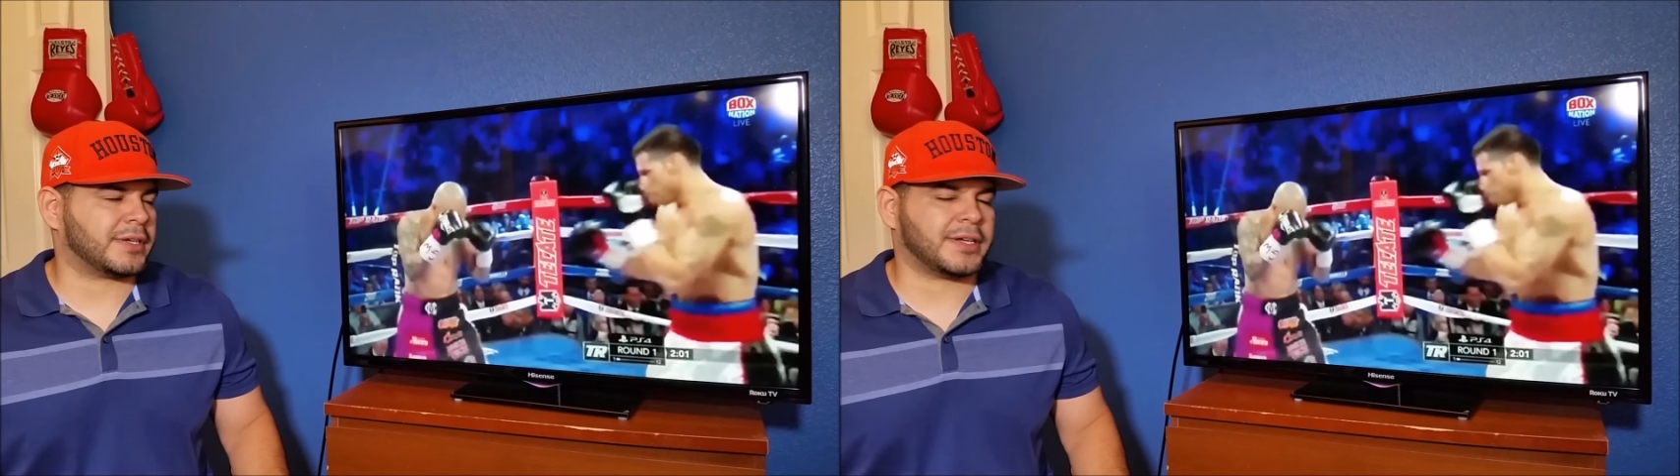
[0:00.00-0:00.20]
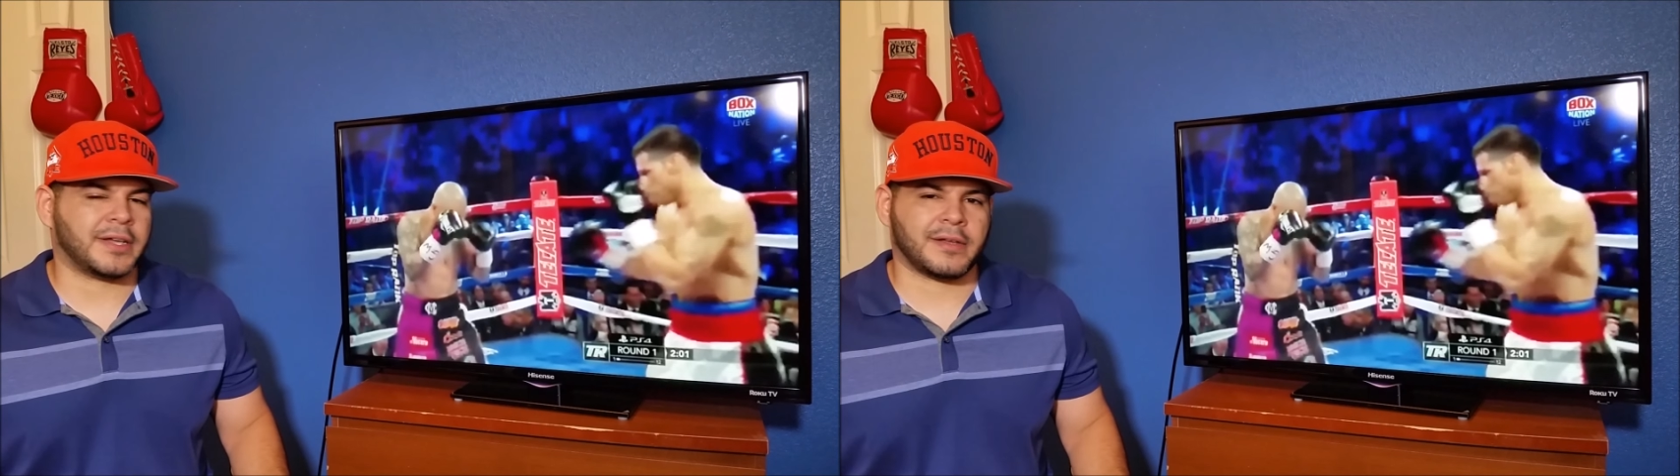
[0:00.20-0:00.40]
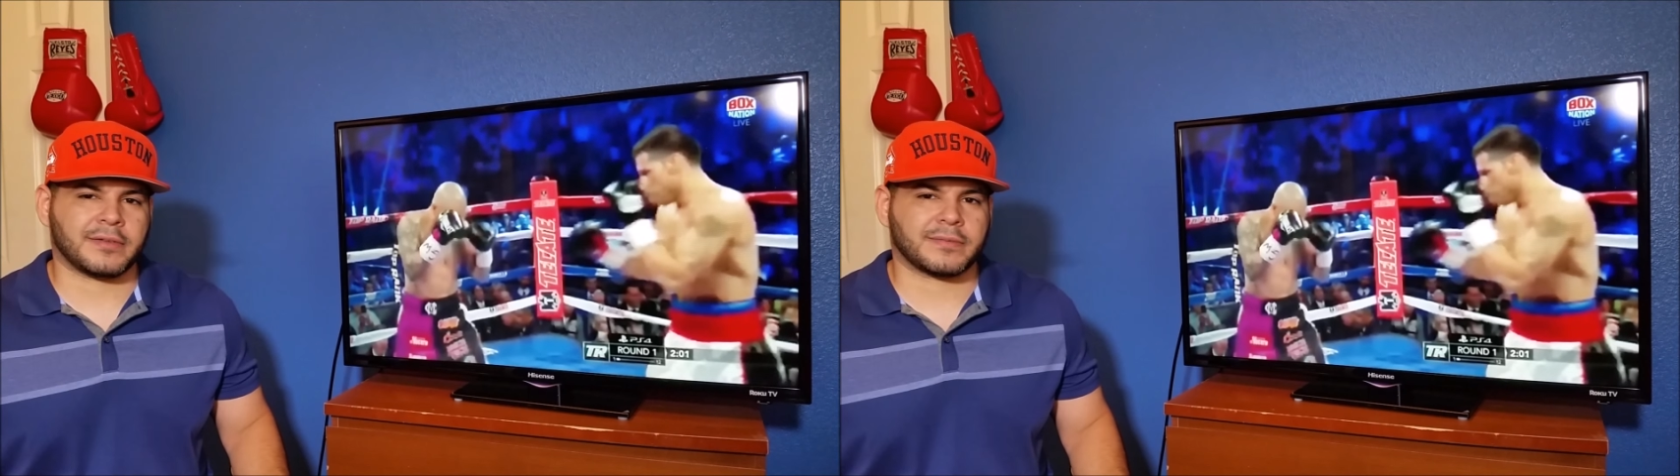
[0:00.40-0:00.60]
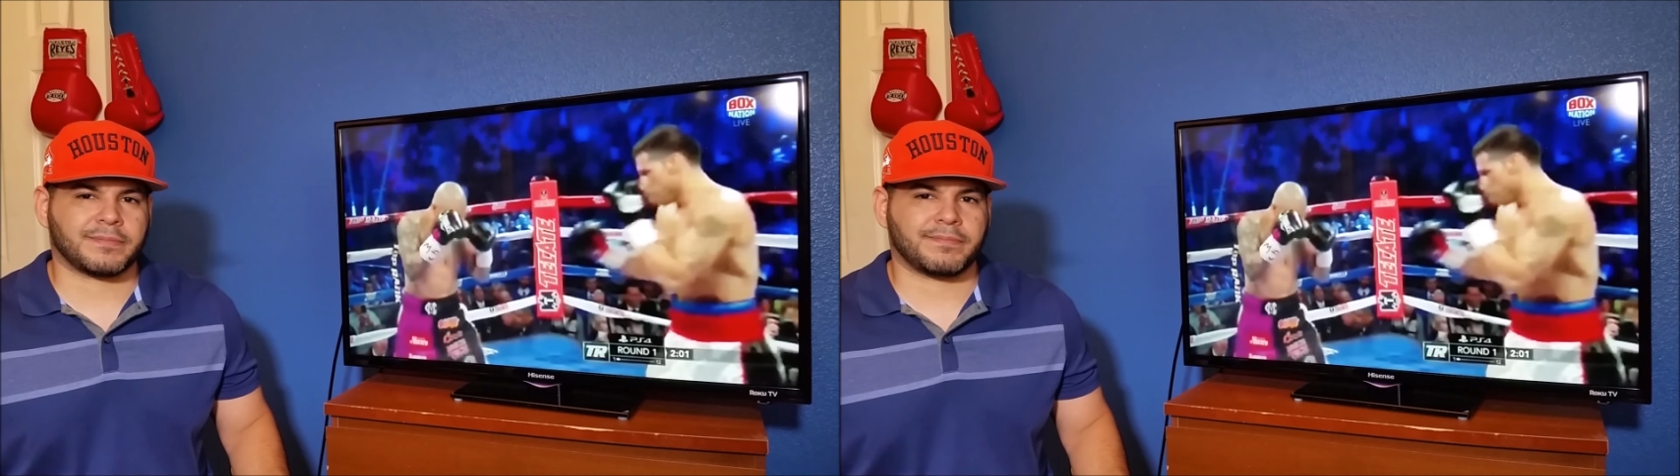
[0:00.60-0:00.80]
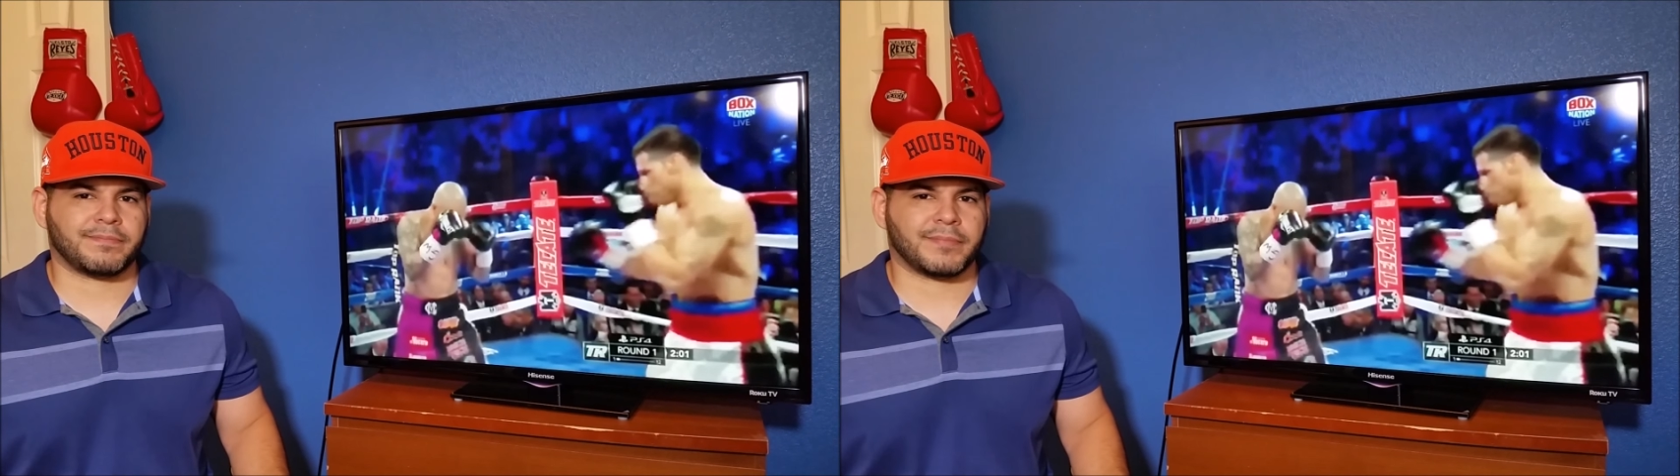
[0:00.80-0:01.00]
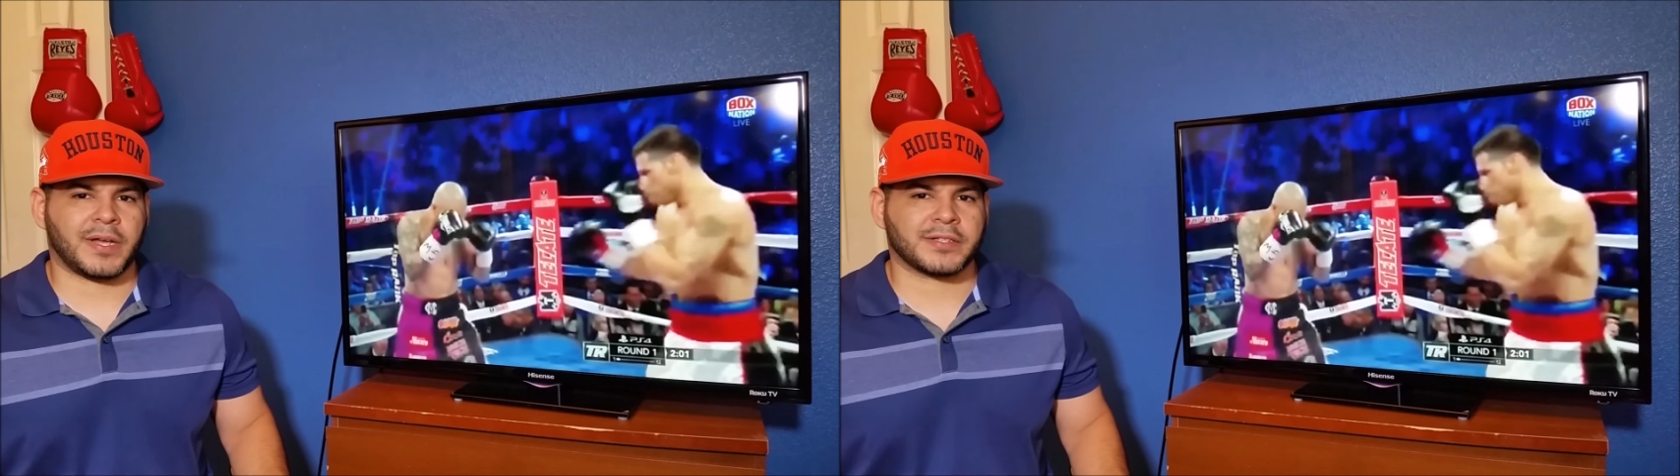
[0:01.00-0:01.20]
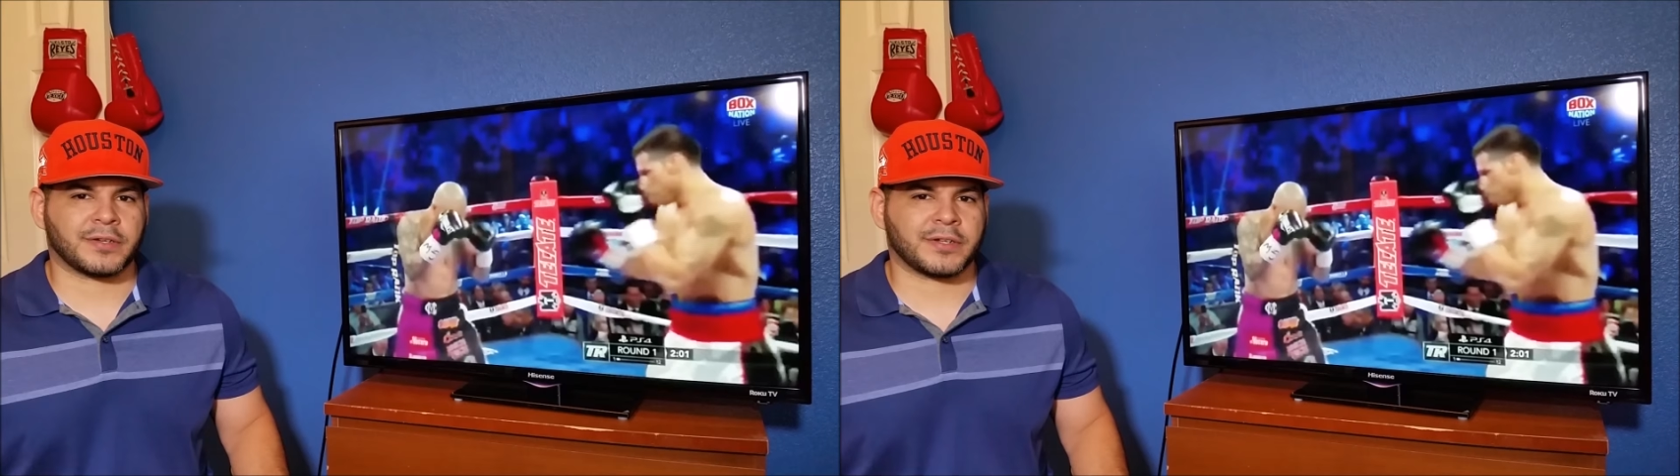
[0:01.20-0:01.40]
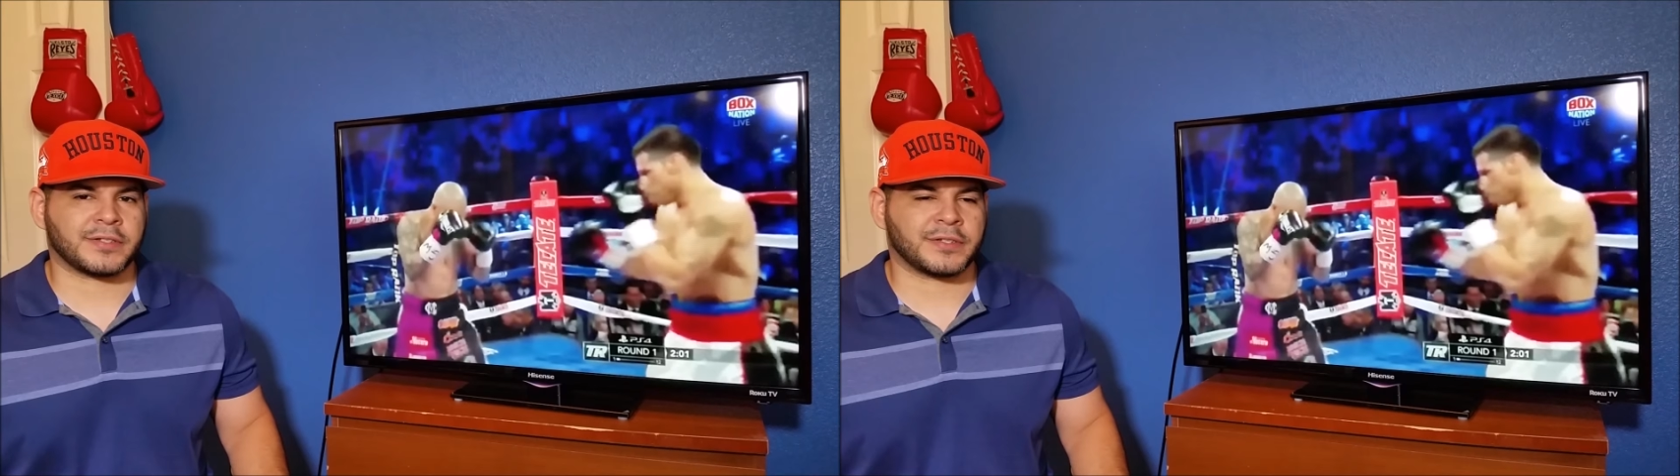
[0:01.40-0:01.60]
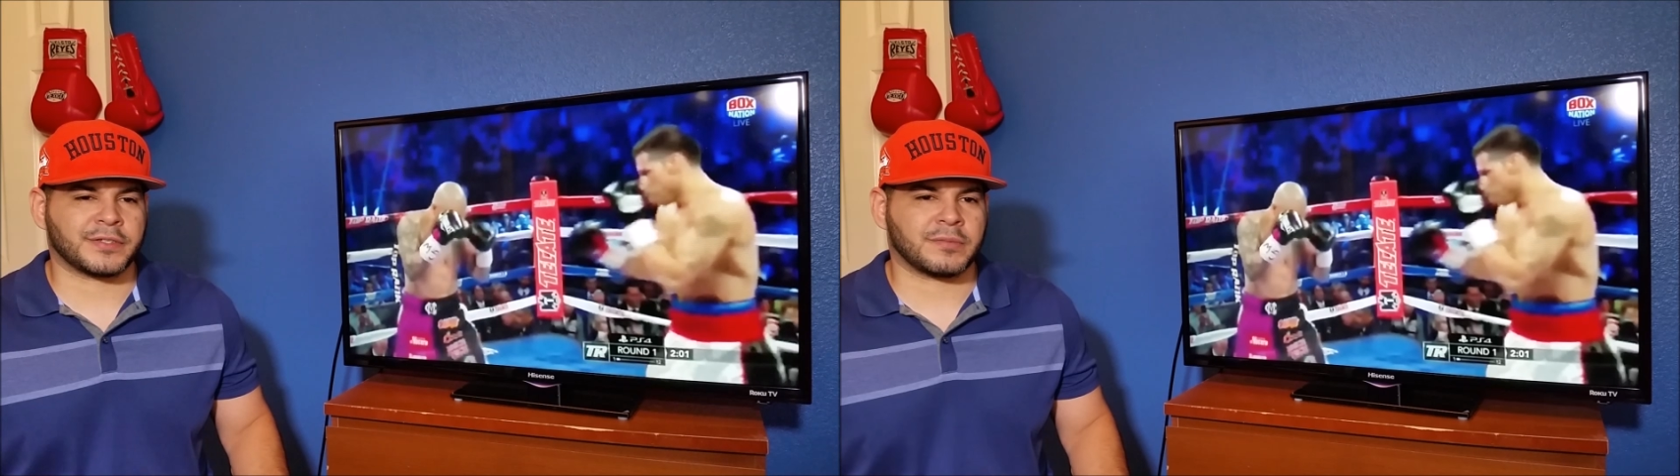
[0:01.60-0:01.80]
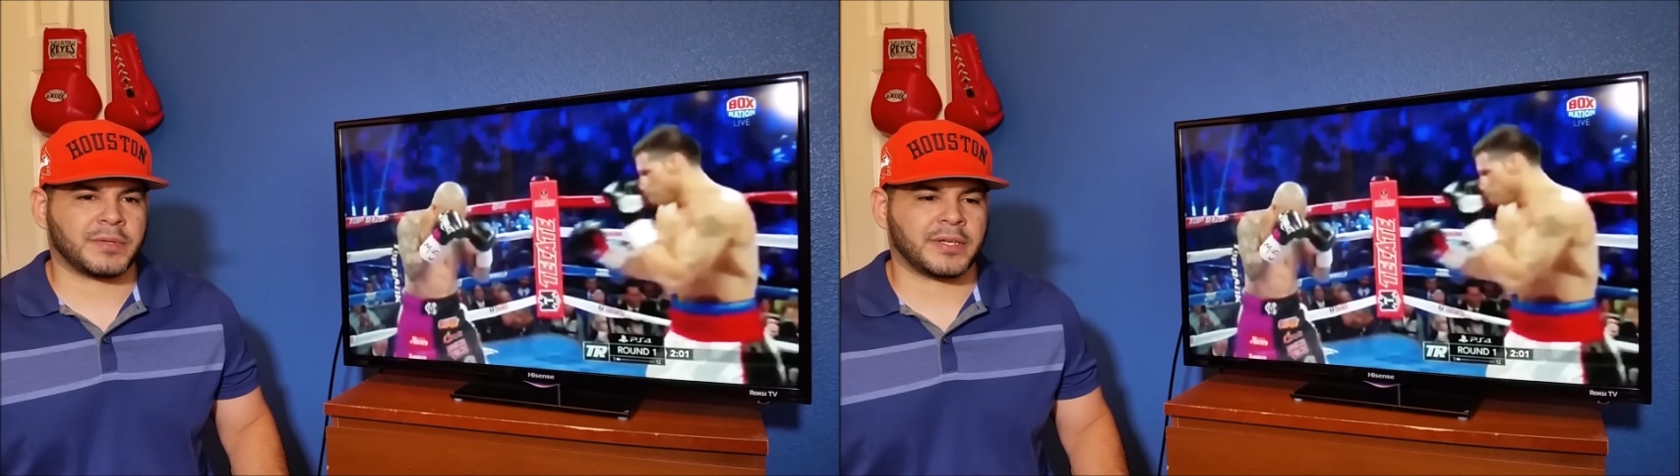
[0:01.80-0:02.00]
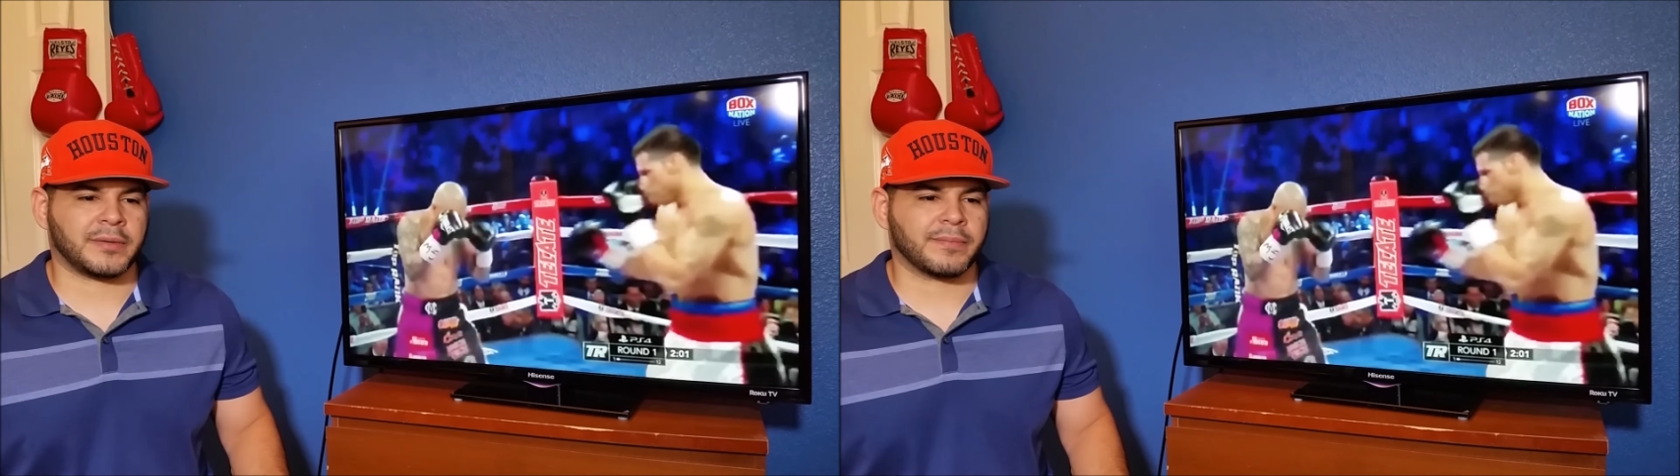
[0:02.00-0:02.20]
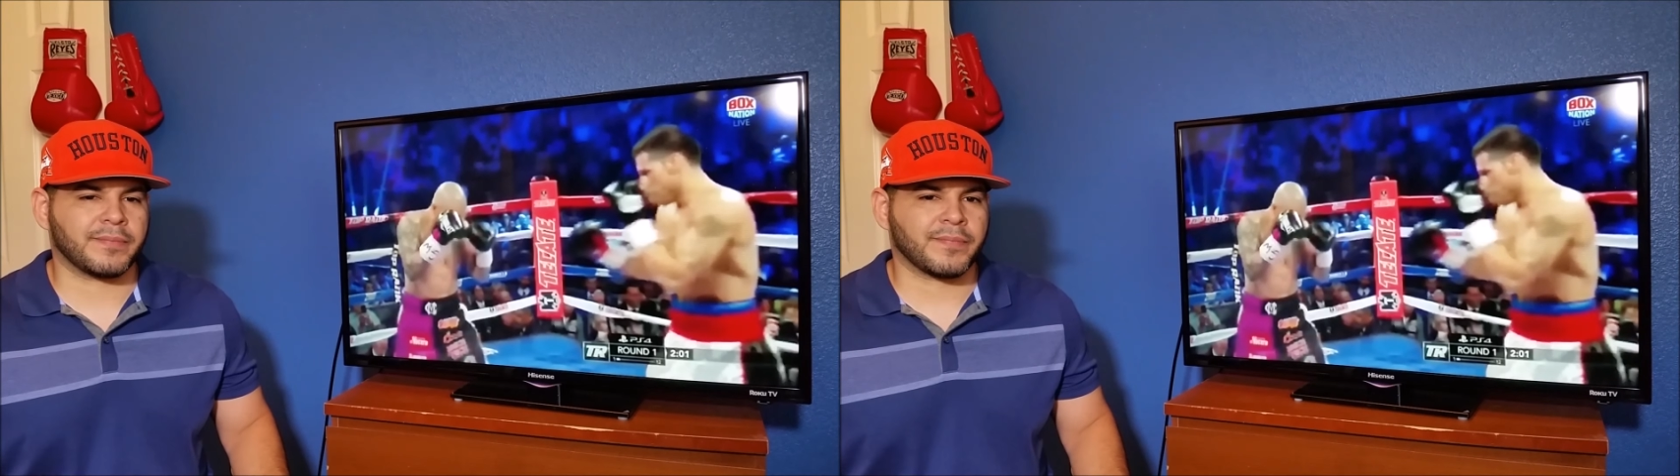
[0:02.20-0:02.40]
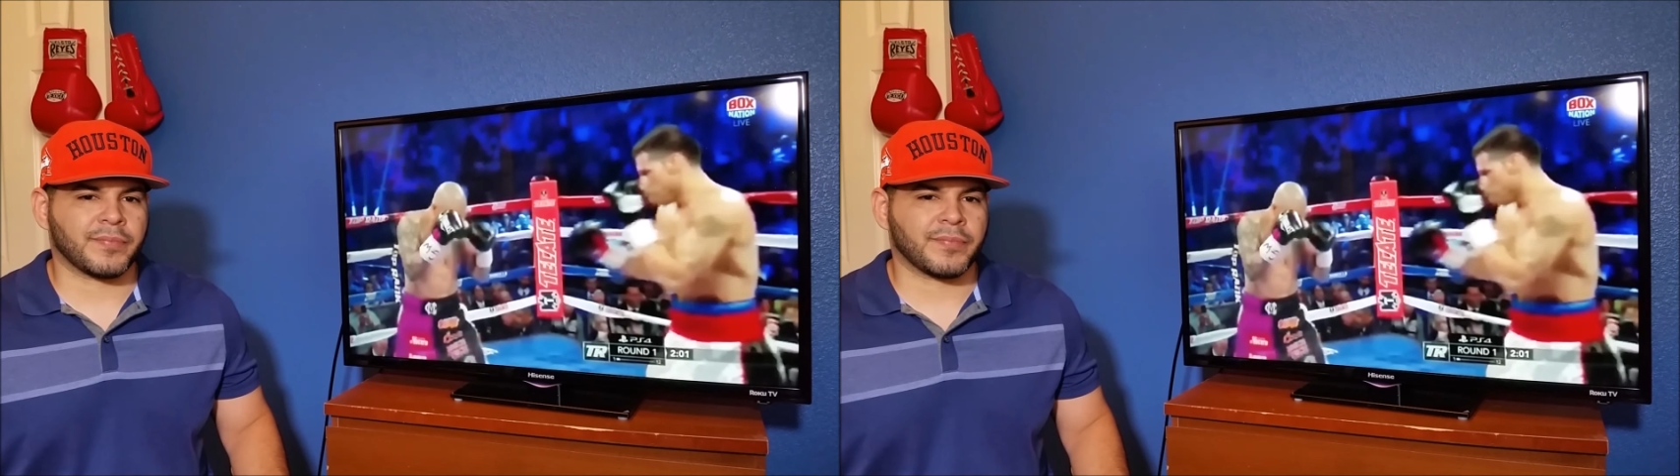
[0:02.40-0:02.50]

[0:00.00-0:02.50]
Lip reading: good as he used to be.